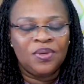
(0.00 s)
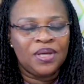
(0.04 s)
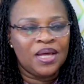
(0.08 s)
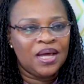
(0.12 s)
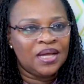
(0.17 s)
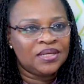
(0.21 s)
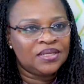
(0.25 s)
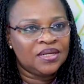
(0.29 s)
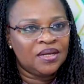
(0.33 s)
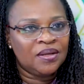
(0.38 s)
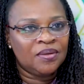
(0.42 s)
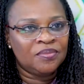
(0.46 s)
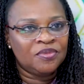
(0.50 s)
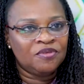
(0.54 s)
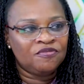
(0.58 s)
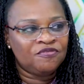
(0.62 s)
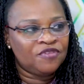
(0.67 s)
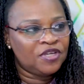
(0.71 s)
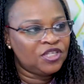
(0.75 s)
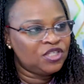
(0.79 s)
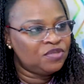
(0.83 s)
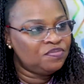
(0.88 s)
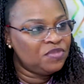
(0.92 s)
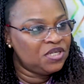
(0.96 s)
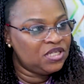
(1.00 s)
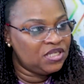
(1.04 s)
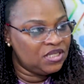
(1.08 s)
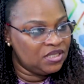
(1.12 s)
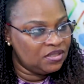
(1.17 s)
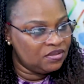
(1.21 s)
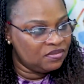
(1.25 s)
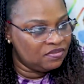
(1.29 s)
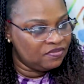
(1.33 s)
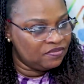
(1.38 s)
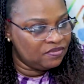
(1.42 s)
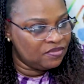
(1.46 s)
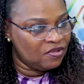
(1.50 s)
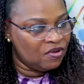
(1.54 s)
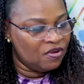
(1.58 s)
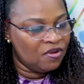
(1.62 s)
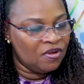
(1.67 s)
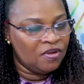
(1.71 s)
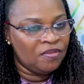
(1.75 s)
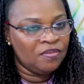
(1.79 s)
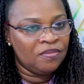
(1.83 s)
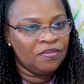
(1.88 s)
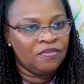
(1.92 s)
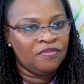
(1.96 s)
We had the first meeting
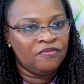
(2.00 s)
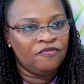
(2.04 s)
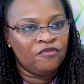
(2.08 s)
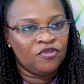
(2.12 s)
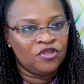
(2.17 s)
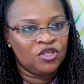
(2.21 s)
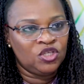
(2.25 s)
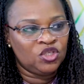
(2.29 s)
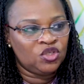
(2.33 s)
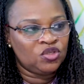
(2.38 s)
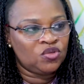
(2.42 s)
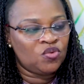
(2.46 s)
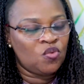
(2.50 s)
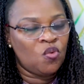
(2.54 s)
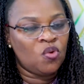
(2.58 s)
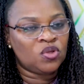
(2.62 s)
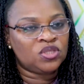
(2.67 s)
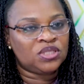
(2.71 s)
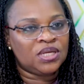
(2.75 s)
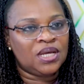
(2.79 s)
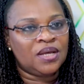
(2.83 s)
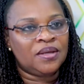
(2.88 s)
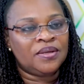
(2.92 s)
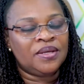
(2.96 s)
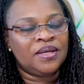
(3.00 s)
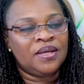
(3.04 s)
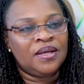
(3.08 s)
for this quarter.